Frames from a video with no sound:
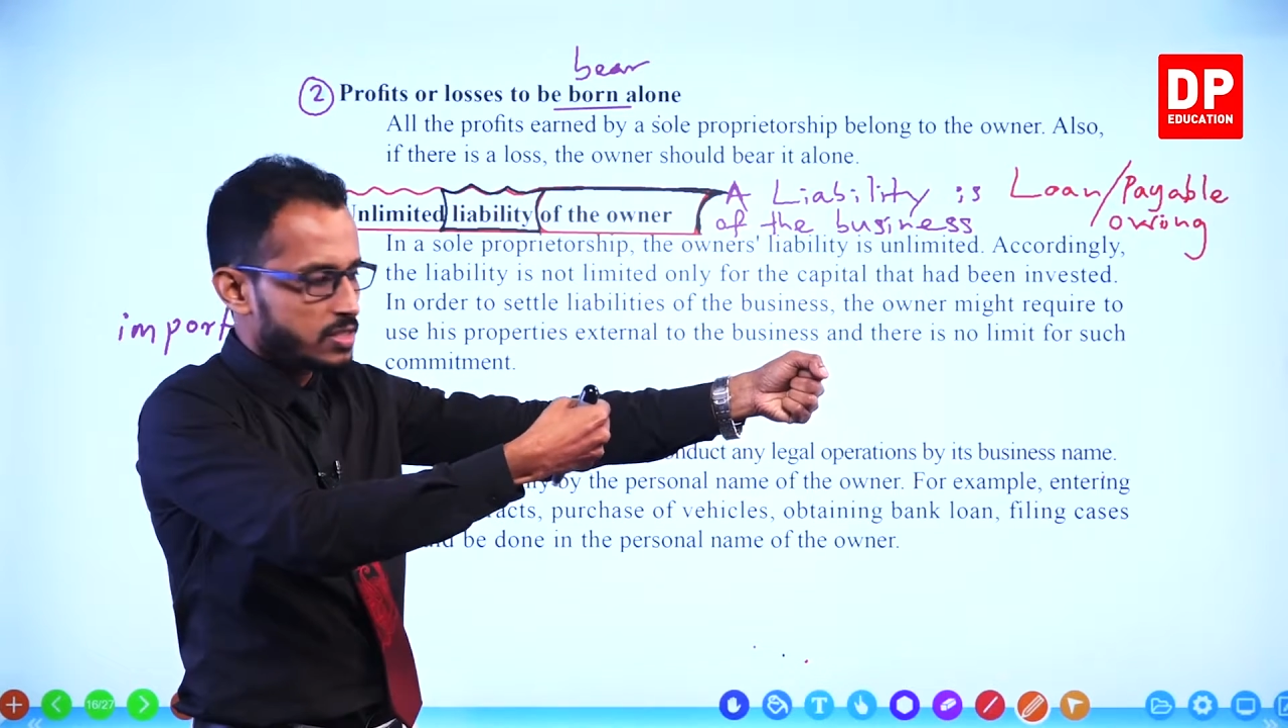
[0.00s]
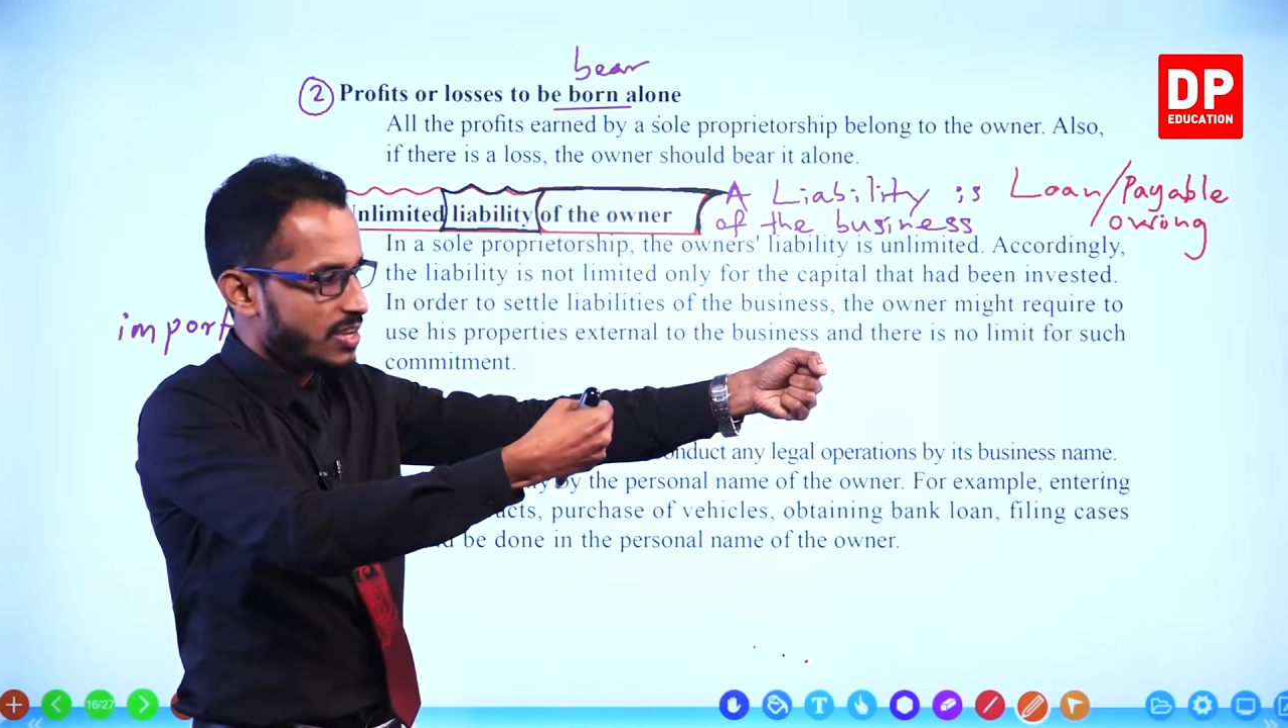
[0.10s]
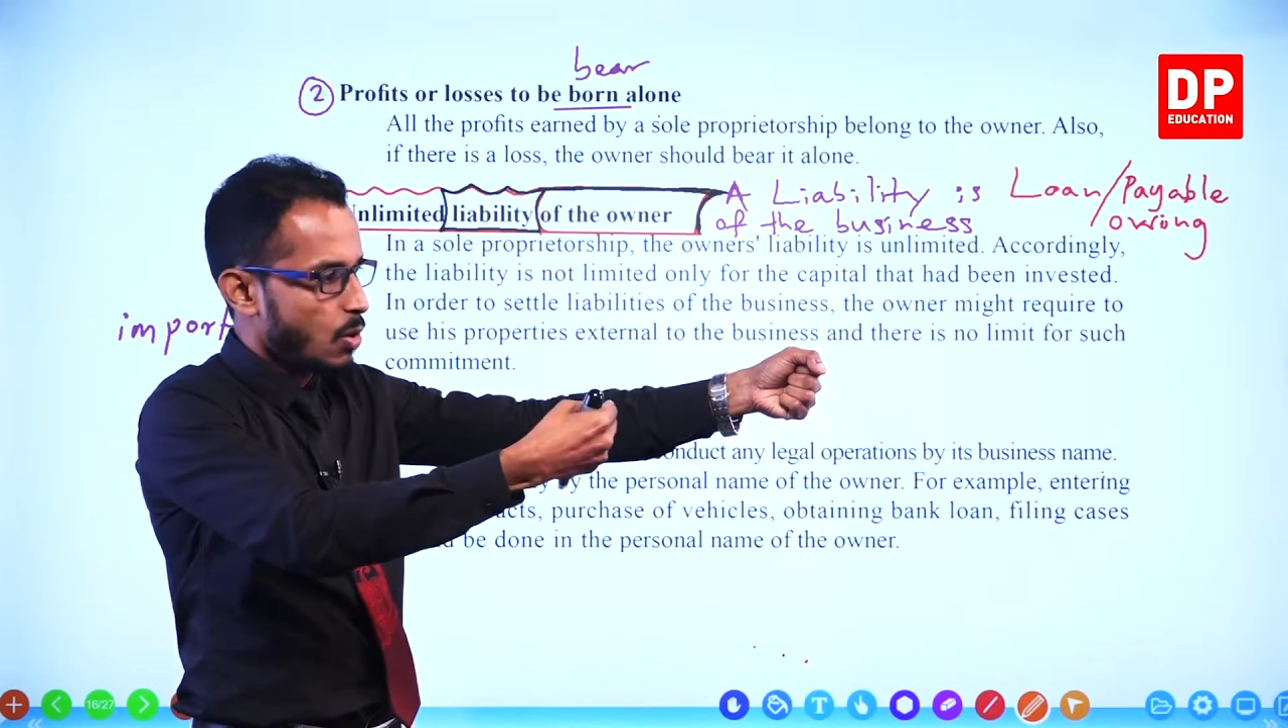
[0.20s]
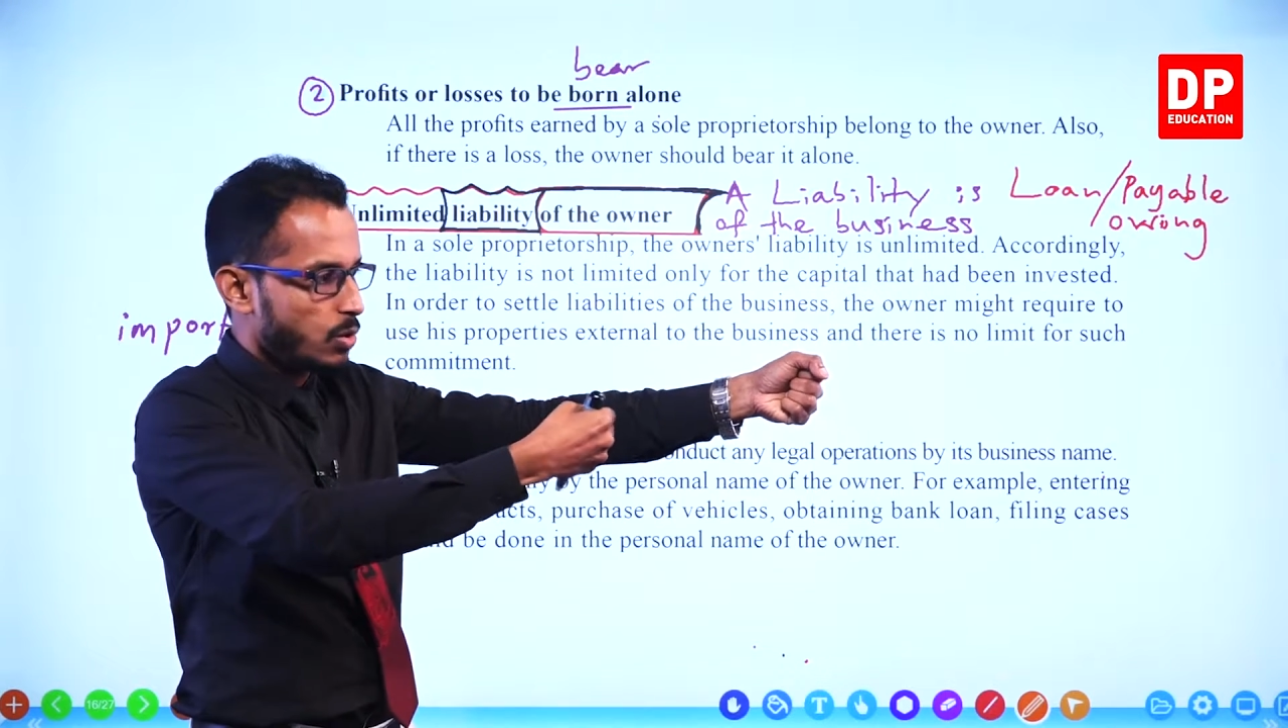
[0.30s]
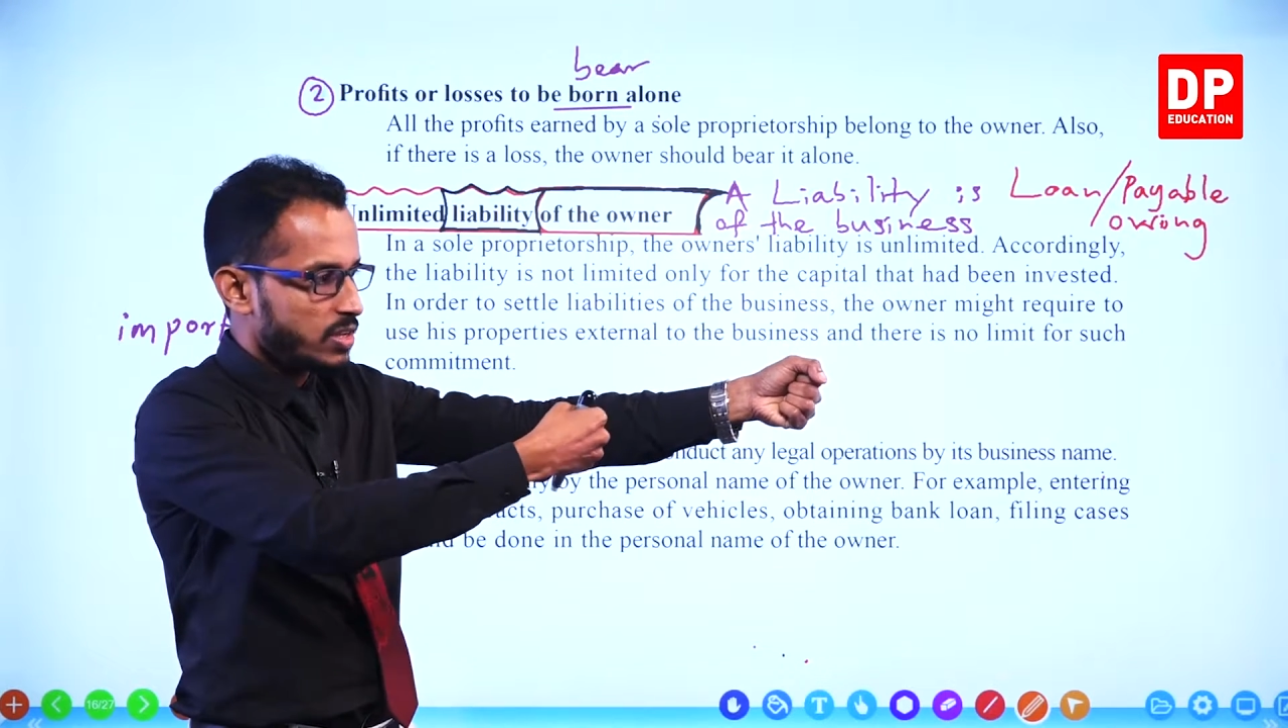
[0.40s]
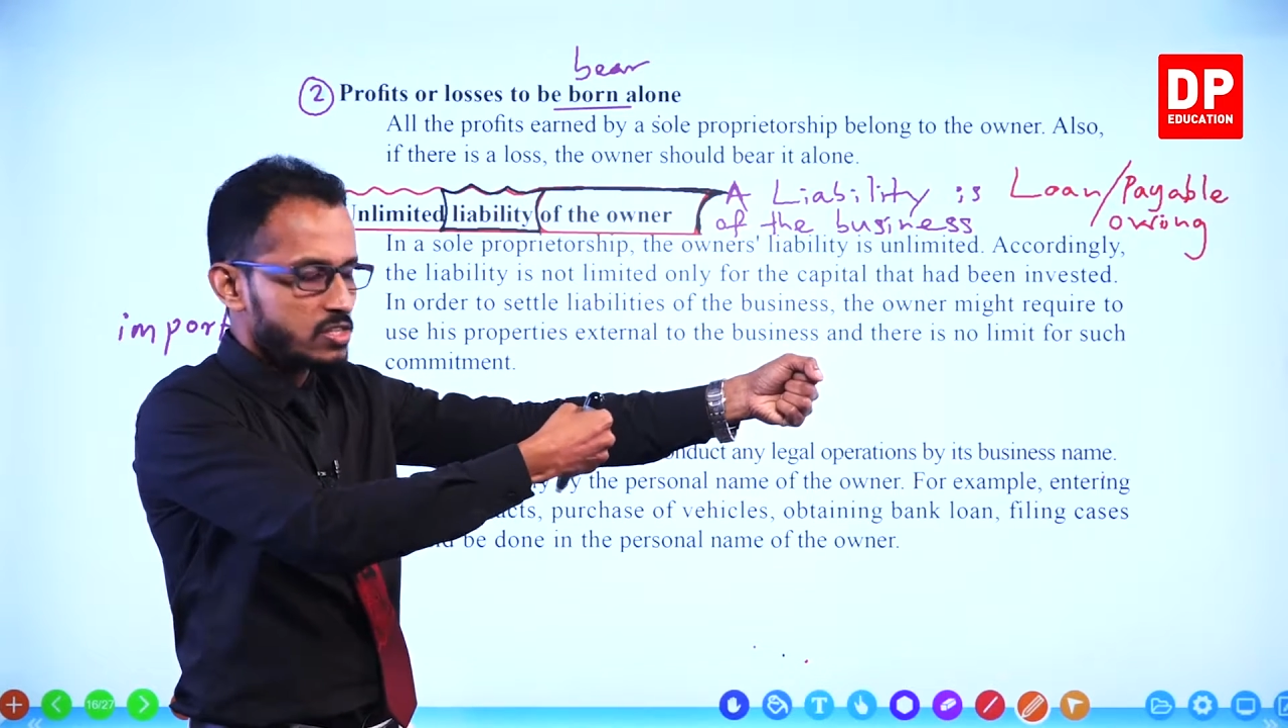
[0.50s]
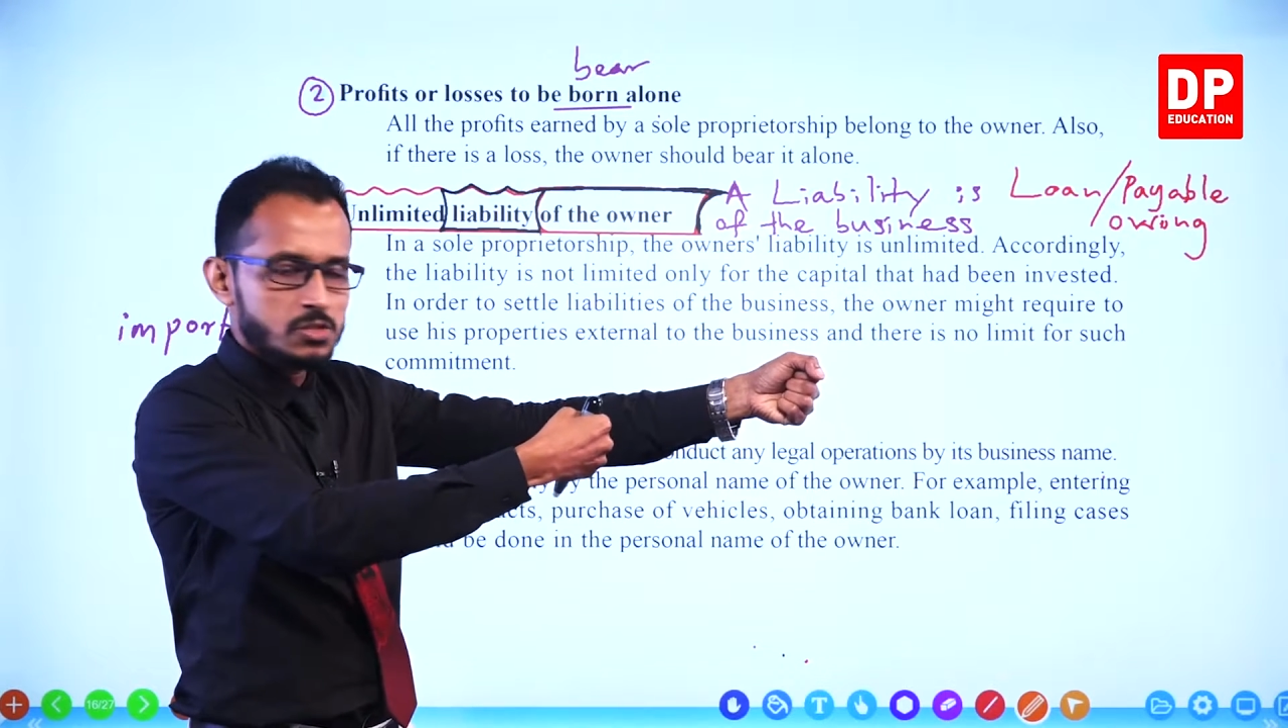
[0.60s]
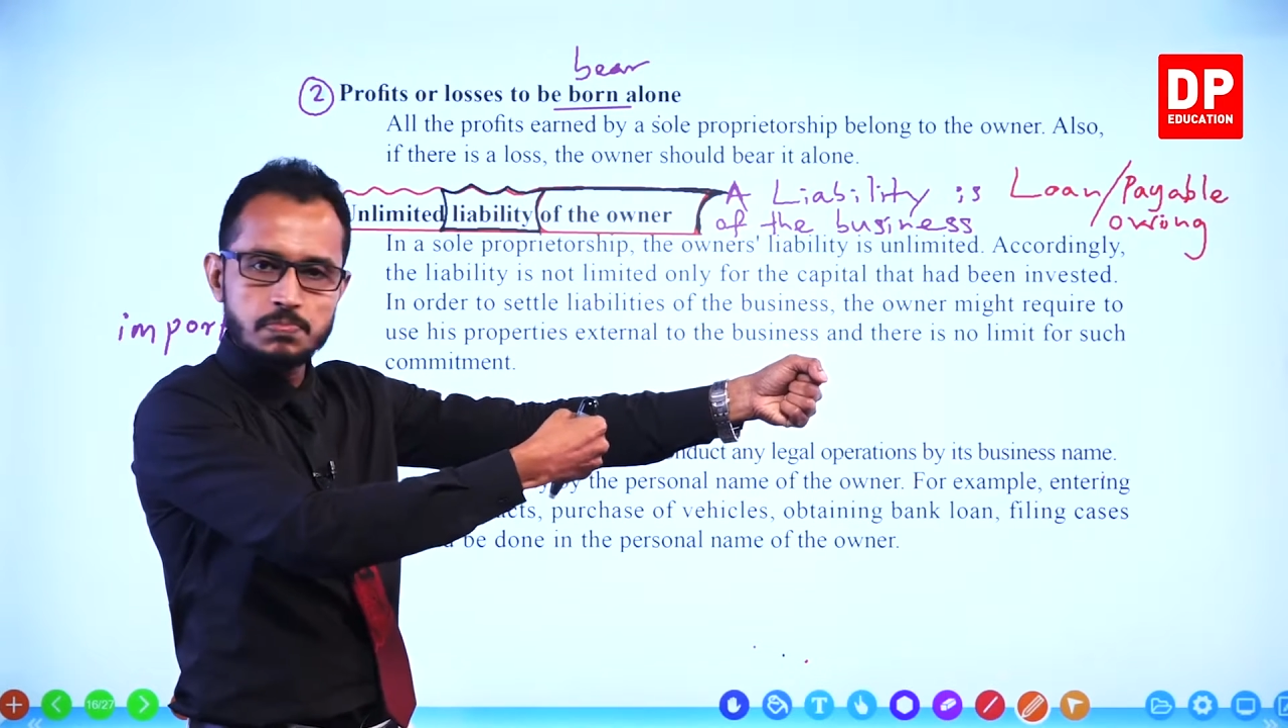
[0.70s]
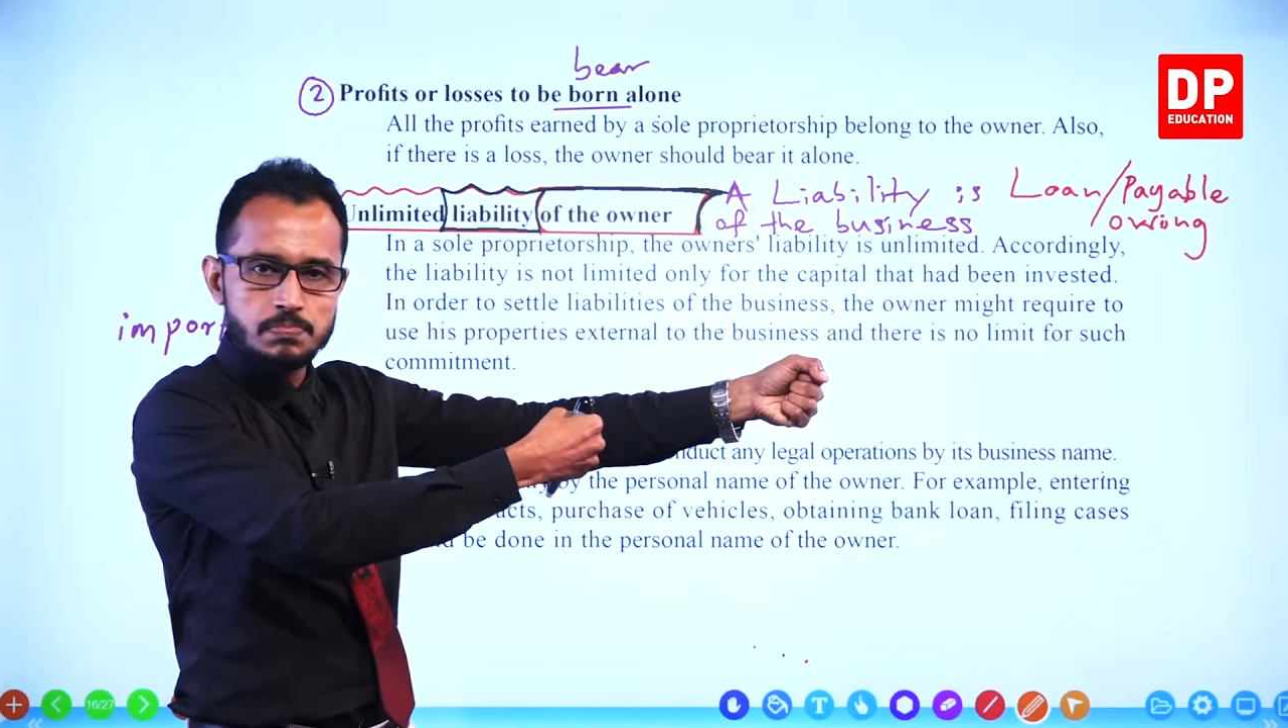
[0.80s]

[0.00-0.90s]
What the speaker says: the owners'